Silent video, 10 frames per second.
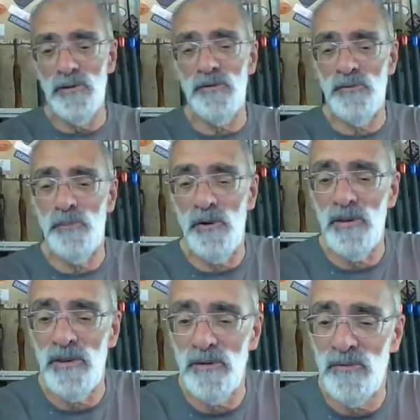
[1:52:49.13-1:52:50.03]
not to
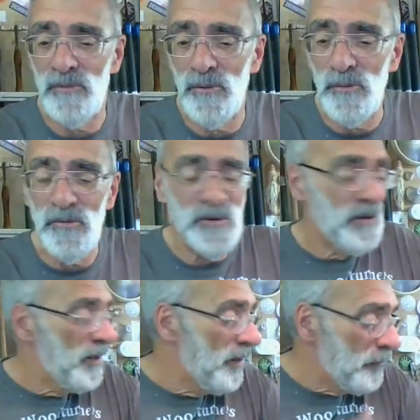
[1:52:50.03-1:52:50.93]
break it, of course,
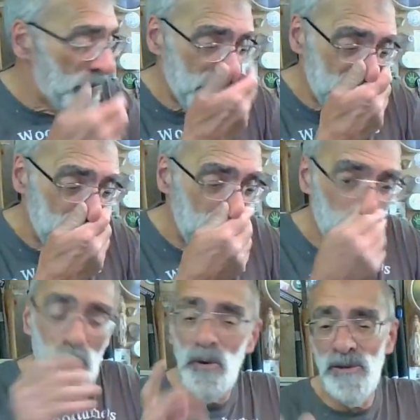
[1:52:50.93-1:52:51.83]
but
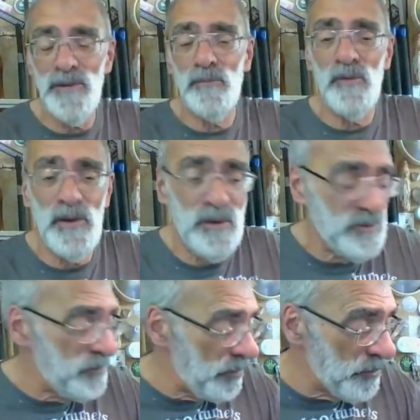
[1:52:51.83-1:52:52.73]
what happened there,
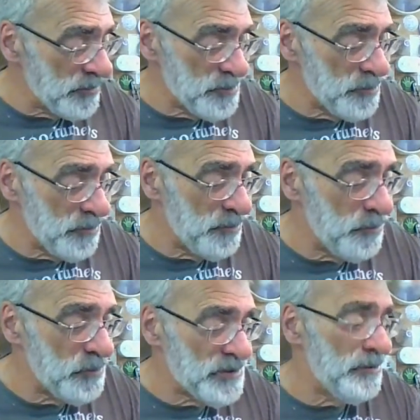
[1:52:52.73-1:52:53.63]
to be honest with you,
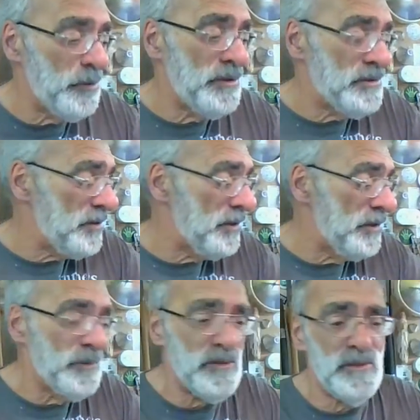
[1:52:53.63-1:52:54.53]
was I went a
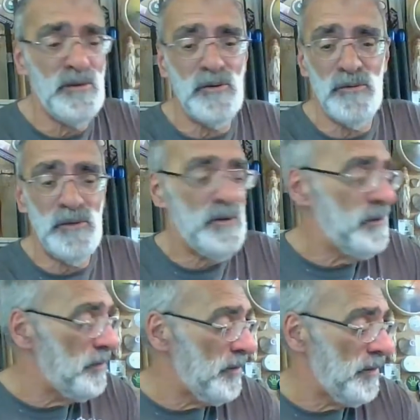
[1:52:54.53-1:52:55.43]
little bit thin on the
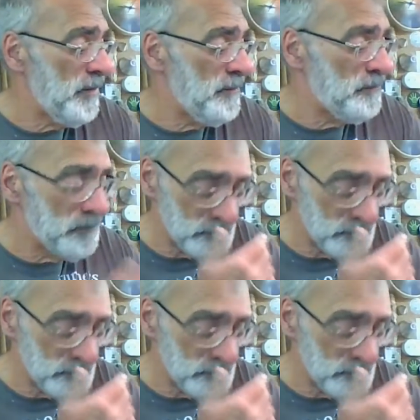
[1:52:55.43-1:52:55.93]
um,